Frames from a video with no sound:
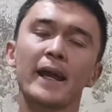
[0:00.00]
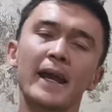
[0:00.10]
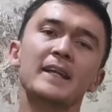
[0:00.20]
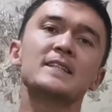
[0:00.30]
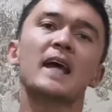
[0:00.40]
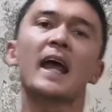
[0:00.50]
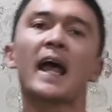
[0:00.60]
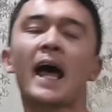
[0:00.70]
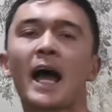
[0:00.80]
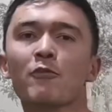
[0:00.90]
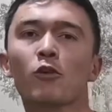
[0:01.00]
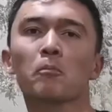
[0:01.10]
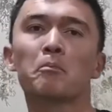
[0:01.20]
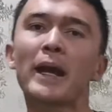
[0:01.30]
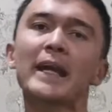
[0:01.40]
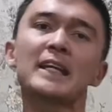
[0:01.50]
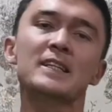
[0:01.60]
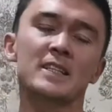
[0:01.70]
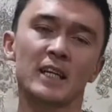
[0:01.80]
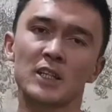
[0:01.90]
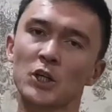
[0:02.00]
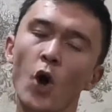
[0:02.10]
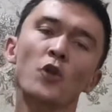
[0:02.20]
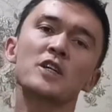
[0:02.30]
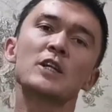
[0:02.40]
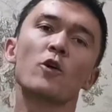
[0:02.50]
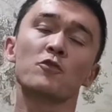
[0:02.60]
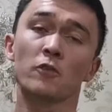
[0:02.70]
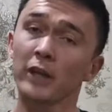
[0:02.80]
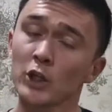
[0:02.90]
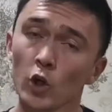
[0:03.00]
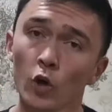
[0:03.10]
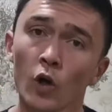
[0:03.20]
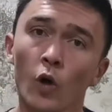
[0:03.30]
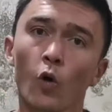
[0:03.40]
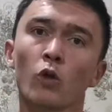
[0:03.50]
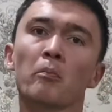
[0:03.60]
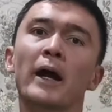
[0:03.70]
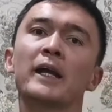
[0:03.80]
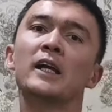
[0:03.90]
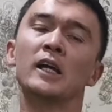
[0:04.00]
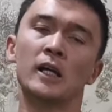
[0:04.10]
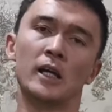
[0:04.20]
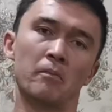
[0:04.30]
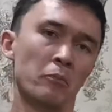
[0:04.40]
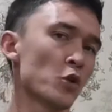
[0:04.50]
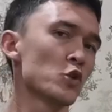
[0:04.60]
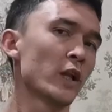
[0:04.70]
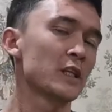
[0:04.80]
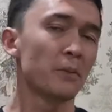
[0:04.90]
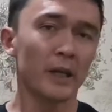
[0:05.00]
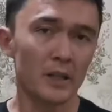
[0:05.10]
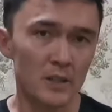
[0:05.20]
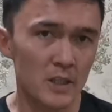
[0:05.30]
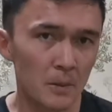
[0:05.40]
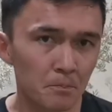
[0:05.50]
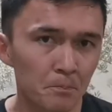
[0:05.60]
And I will base the content of the video on my personal experience.